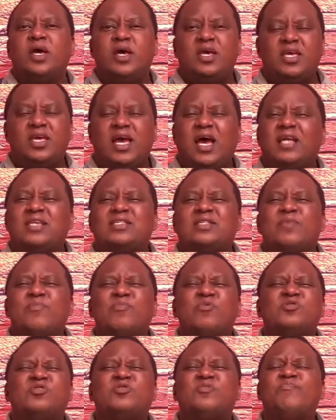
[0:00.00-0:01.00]
he had the
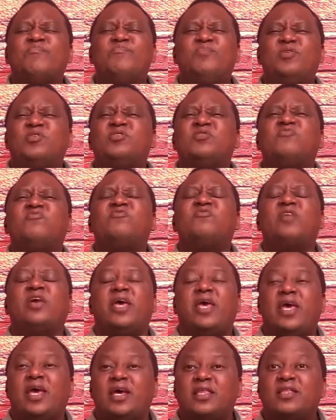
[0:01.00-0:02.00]
most beautiful
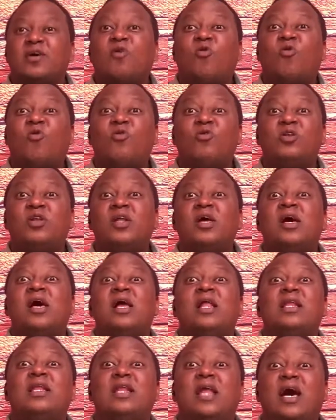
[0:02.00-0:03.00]
hair. The whole
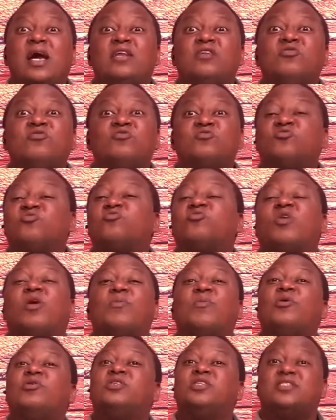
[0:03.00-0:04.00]
land used to talk
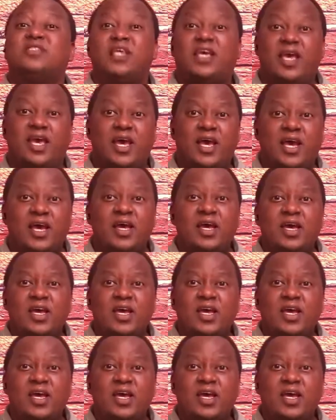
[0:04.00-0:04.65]
about his hair.